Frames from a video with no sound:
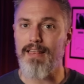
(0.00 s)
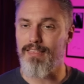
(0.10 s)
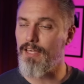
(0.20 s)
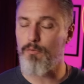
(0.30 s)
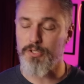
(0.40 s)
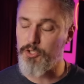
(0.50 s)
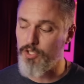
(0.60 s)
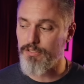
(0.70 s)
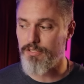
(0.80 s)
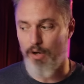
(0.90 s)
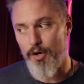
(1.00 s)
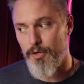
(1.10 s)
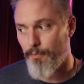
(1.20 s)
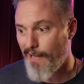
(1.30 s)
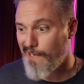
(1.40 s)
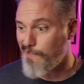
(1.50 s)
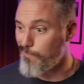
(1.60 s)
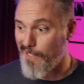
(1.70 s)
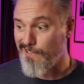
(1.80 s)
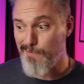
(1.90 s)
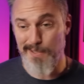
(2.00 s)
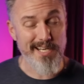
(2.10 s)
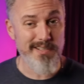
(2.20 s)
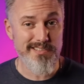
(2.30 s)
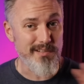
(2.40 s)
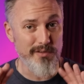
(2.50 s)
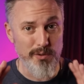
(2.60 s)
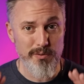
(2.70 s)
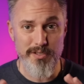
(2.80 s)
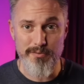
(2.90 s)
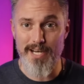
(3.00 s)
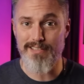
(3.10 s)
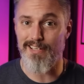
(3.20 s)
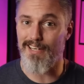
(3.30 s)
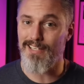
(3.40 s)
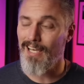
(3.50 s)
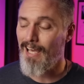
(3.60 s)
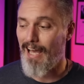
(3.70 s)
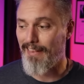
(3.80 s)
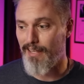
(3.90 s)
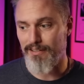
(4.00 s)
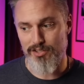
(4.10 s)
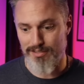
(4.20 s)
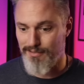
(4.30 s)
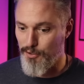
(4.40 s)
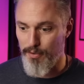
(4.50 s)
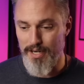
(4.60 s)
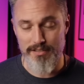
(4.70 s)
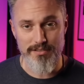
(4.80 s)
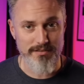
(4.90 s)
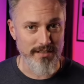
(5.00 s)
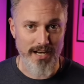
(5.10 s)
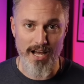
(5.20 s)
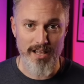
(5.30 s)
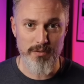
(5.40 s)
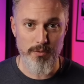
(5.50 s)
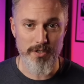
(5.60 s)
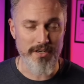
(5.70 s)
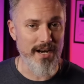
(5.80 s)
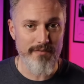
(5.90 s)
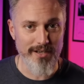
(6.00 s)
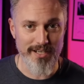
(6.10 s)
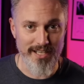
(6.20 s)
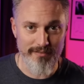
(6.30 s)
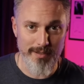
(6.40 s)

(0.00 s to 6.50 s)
I think, was just underrated mainly because of who directed it. I think just critics in Hollywood are never going to give